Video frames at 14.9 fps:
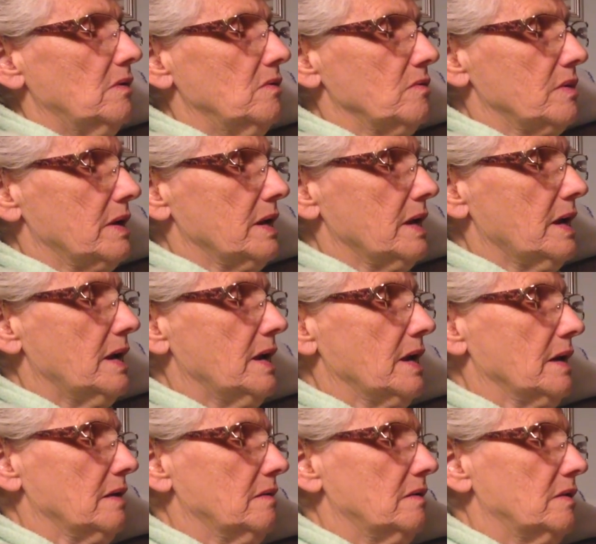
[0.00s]

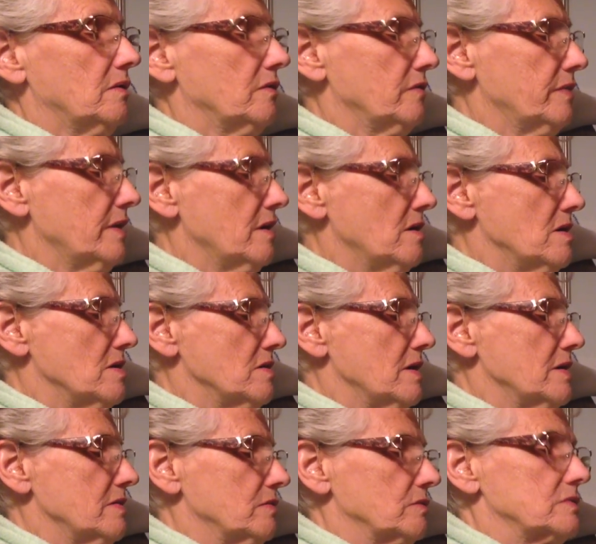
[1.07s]
Okay, here they
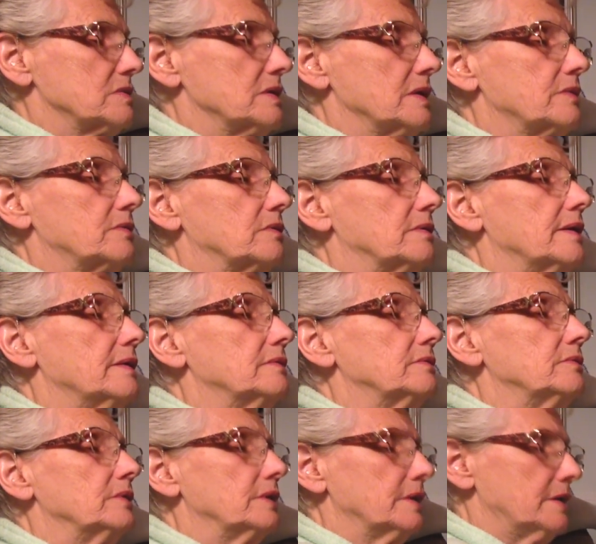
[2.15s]
are. It looks like they're out
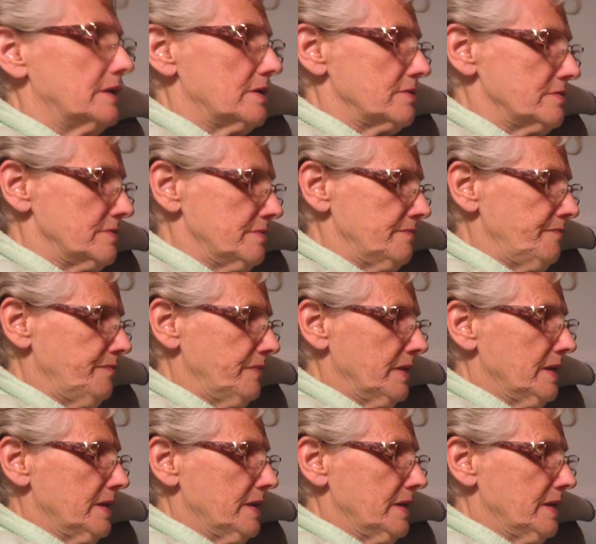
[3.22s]
in the garden.